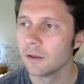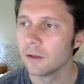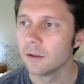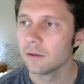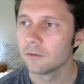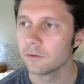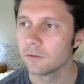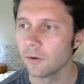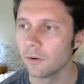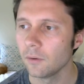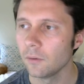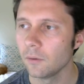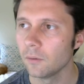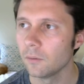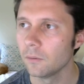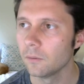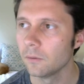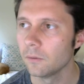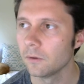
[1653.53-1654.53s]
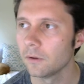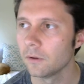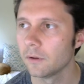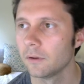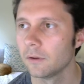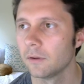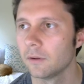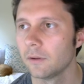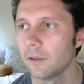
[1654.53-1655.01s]
So
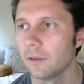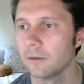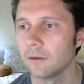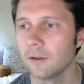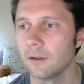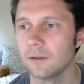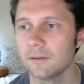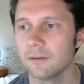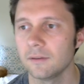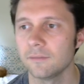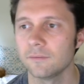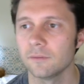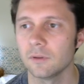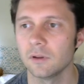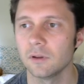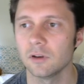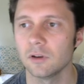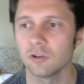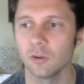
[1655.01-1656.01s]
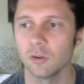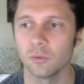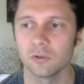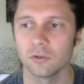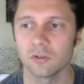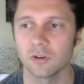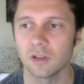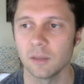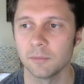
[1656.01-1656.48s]
initially, we're
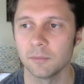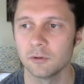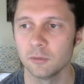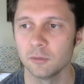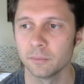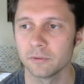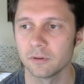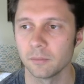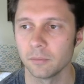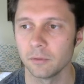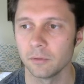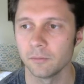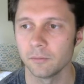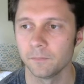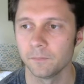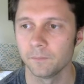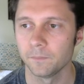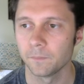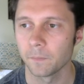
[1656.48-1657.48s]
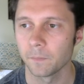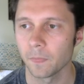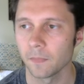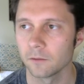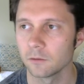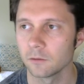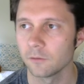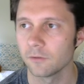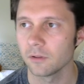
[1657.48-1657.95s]
just going to keep it super simple.
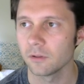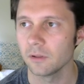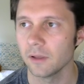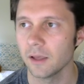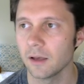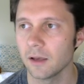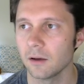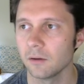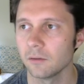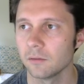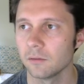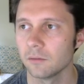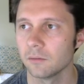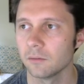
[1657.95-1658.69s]
So for the layout,